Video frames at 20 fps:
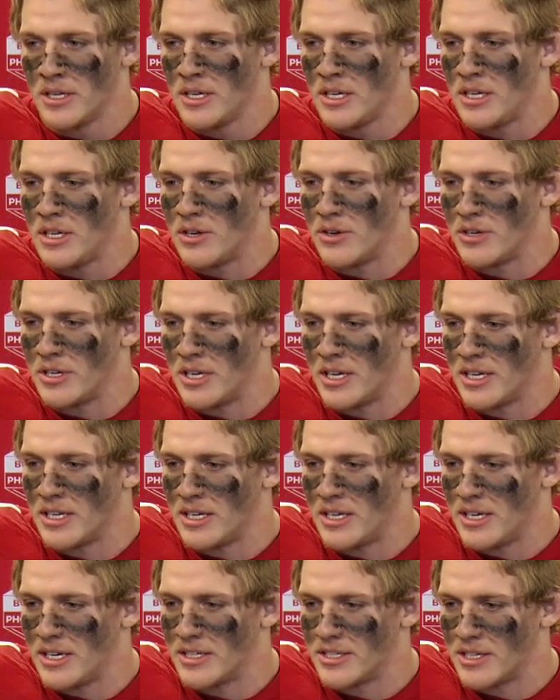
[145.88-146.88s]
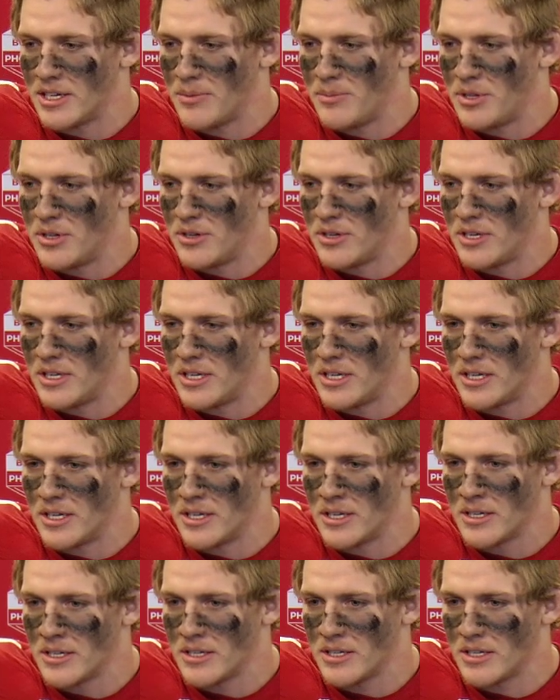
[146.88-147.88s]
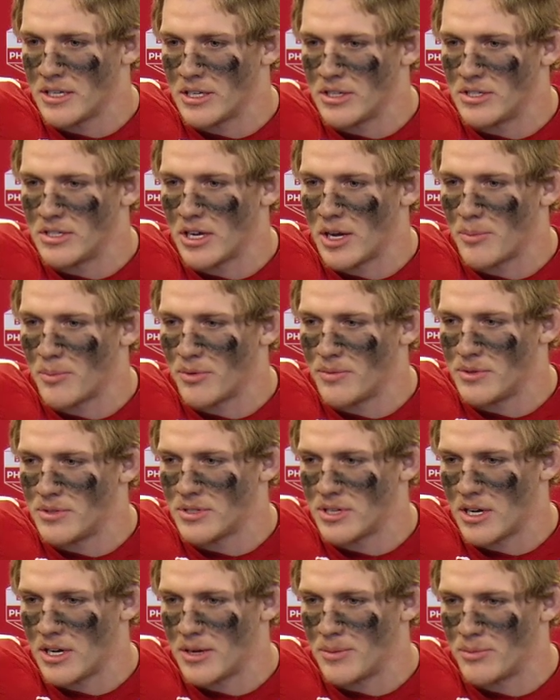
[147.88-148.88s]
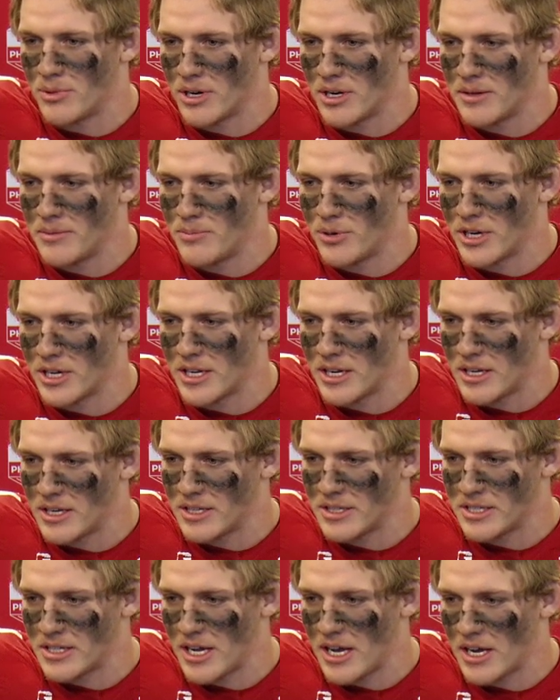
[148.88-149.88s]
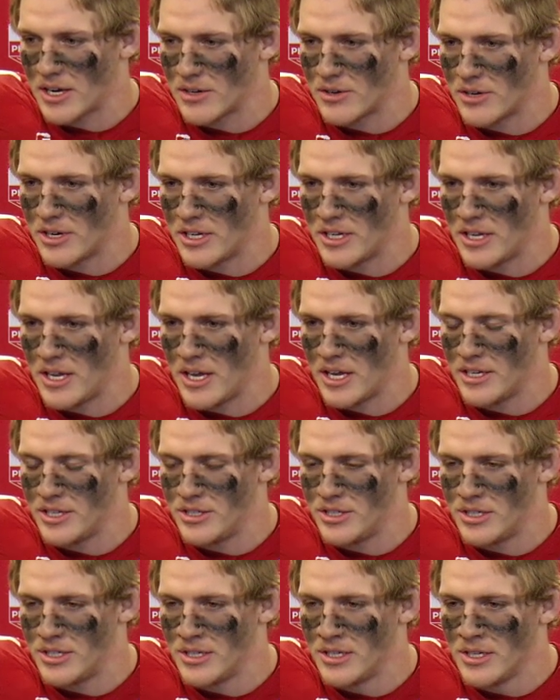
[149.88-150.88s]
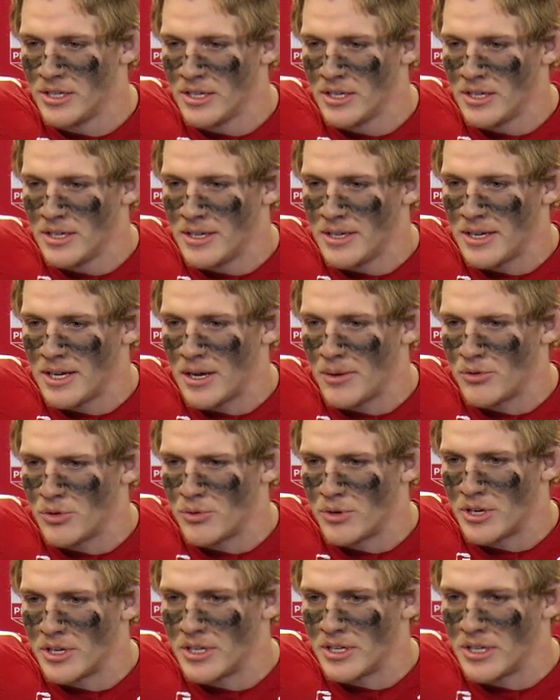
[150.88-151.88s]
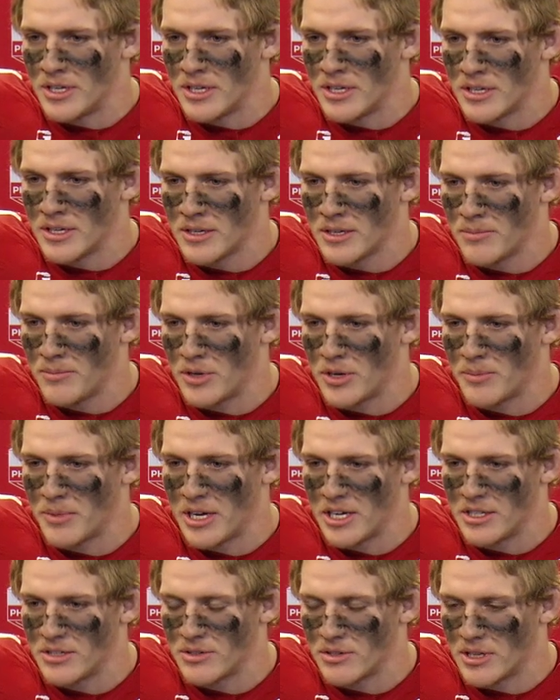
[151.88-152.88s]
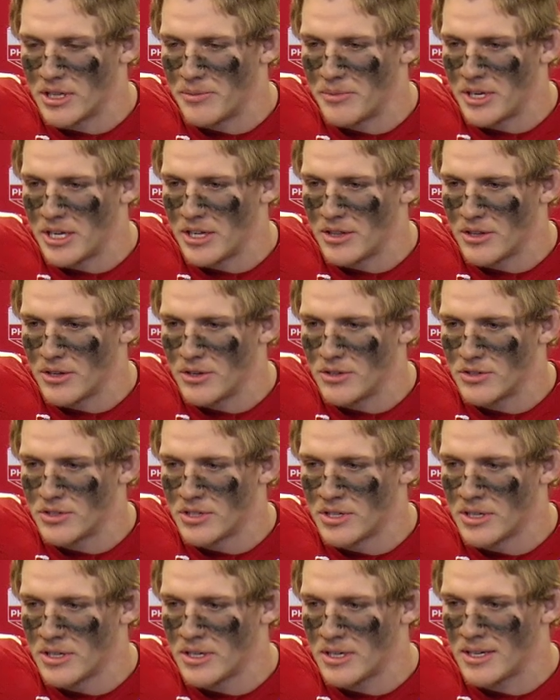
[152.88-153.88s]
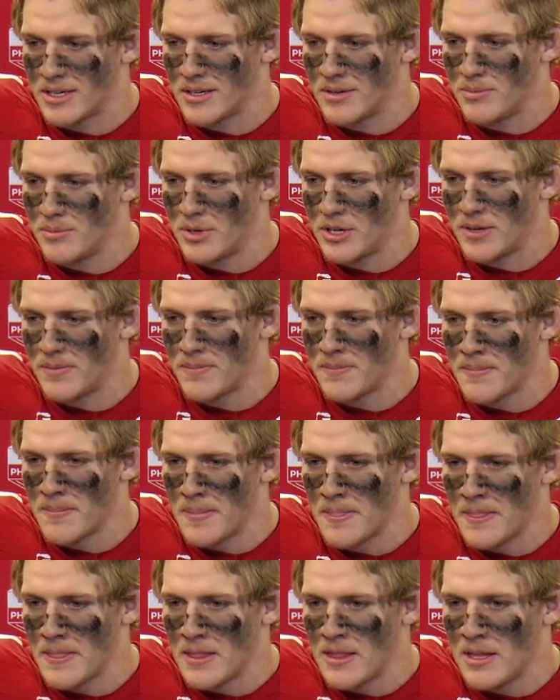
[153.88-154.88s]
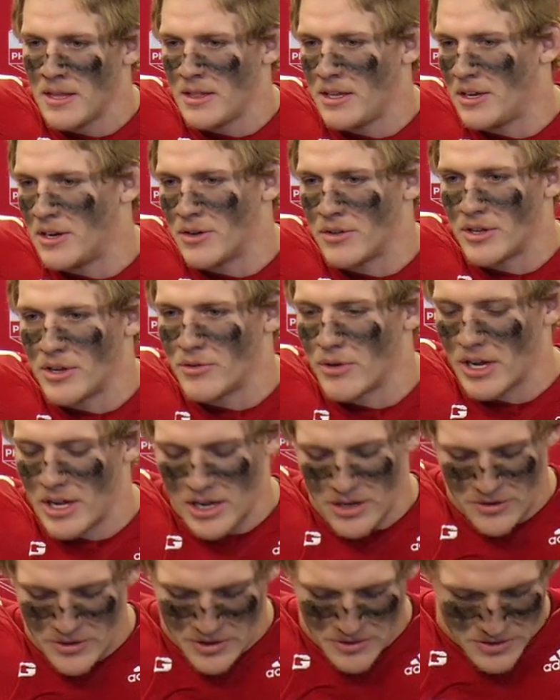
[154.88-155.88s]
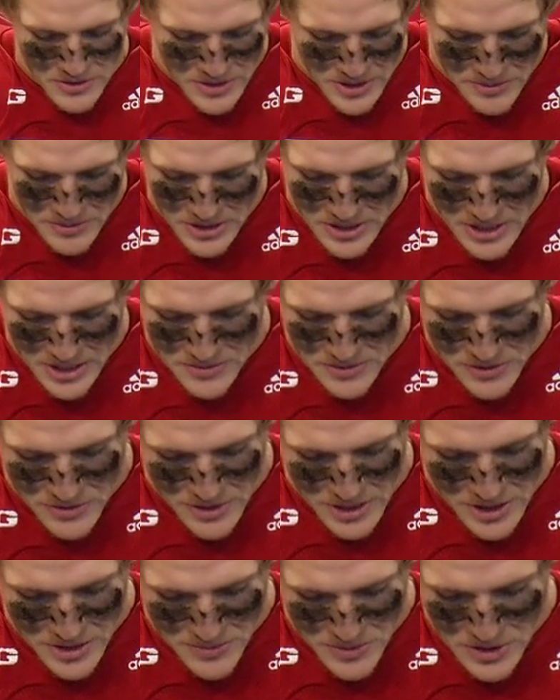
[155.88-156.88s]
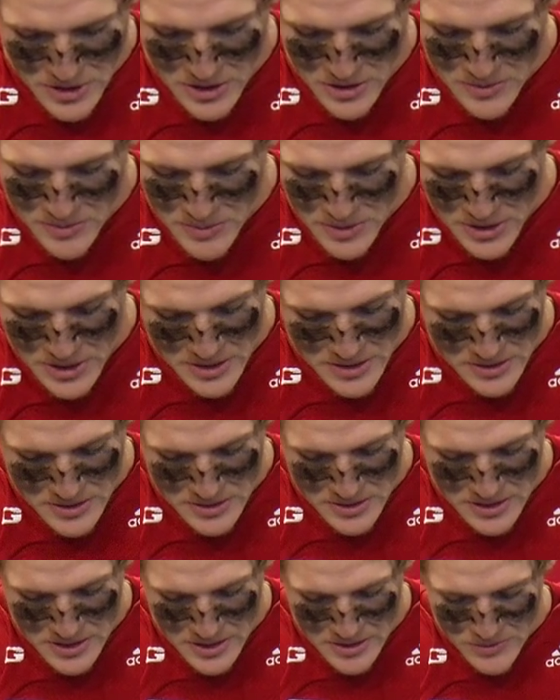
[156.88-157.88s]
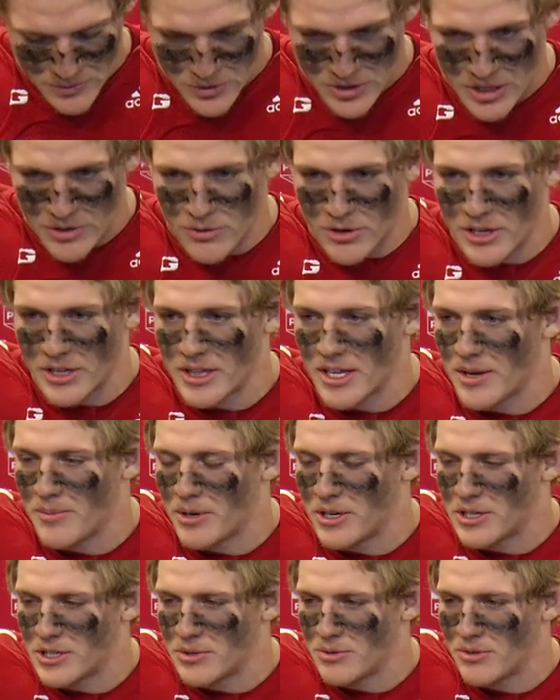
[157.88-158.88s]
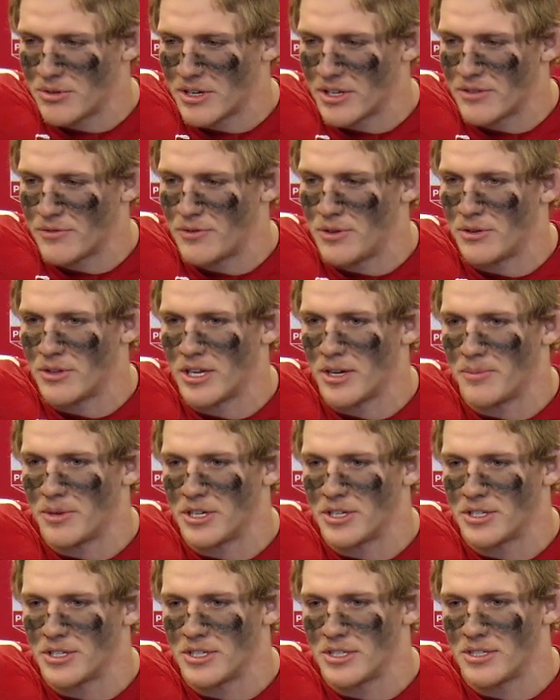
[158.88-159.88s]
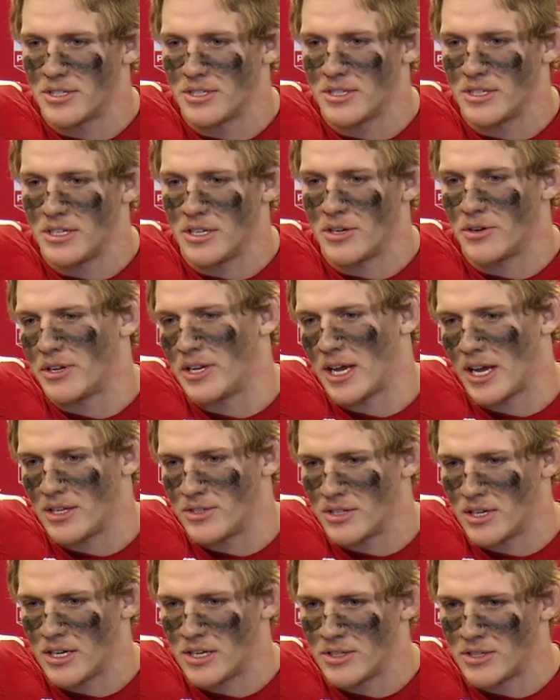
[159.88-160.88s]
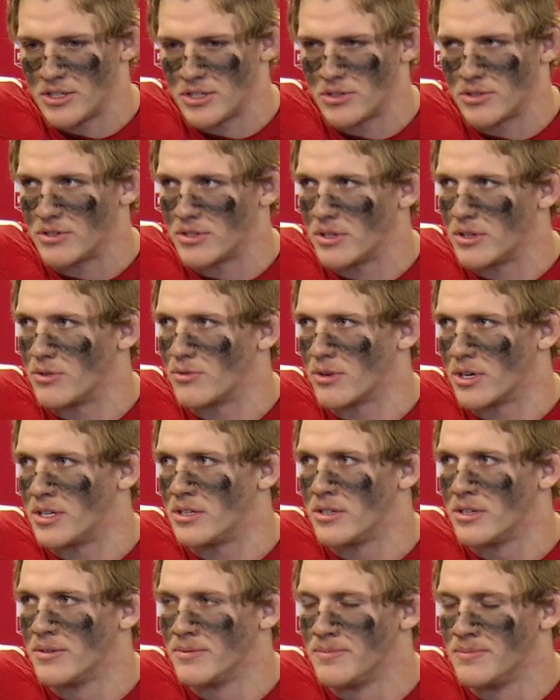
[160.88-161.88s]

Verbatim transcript: you know, he he has that ability to, like you saw, saw break it out of the stack or hit an edge, and uh, we wanted to minimize or eliminate those. Um, but you know, they ran. I don't even know how many times they ran the ball, but um, when they run it that much and we're on the field that much, it's you know, it adds on just those little runs.